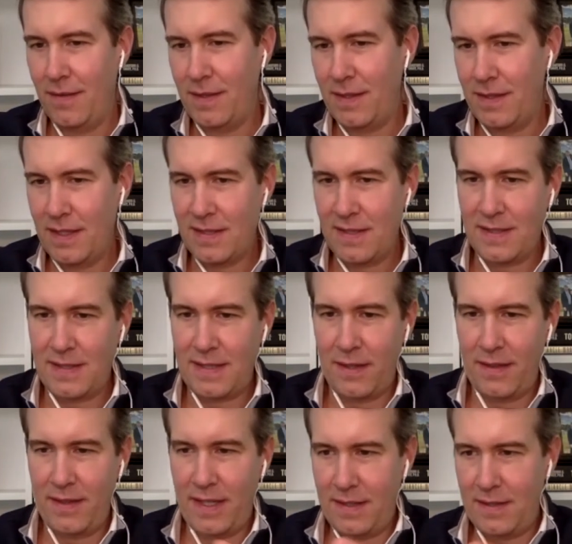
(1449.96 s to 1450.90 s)
it doesn't
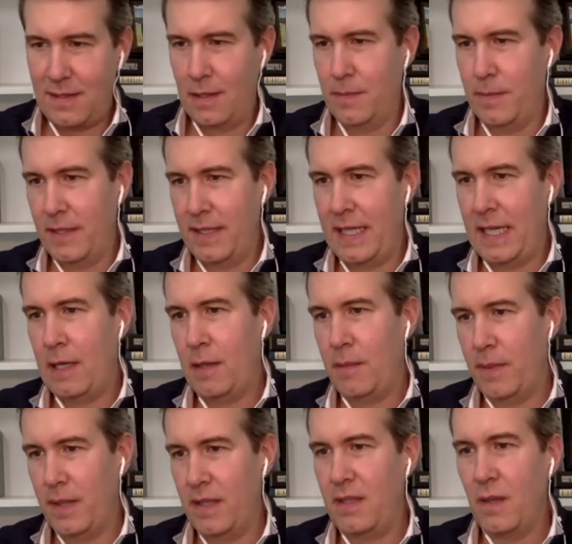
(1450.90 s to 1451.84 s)
sound that terrible now,
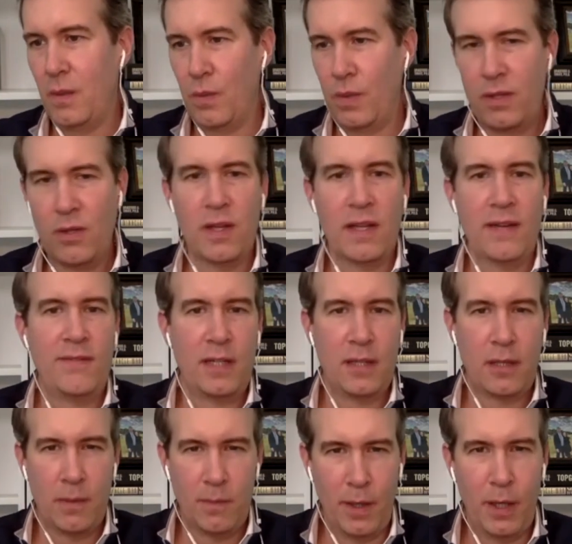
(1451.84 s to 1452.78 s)
but, you know, when you're living
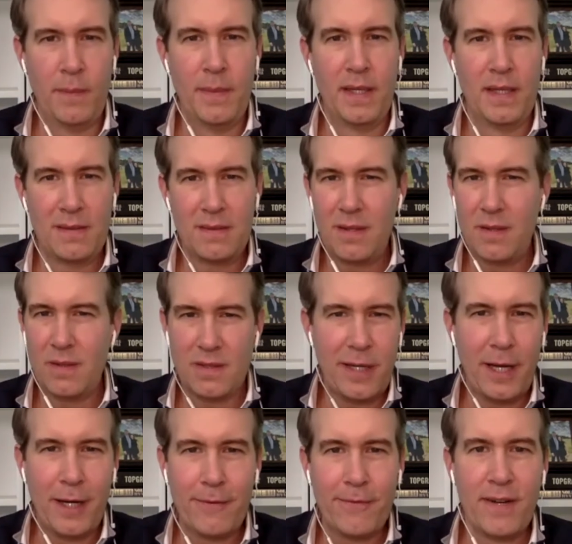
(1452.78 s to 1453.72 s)
in the moment, you know,
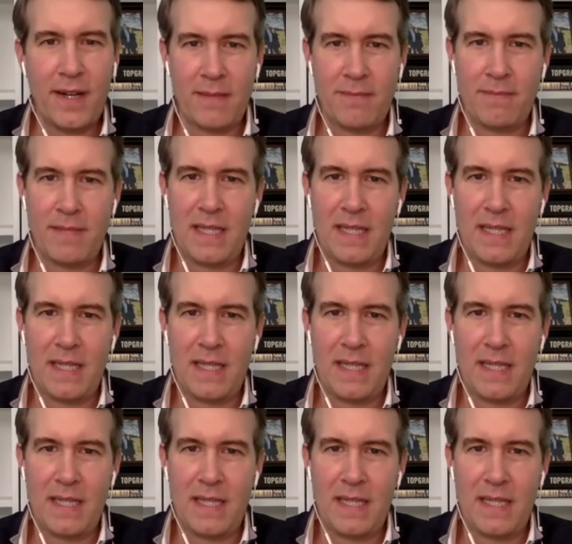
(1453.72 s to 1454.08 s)
it's not fun.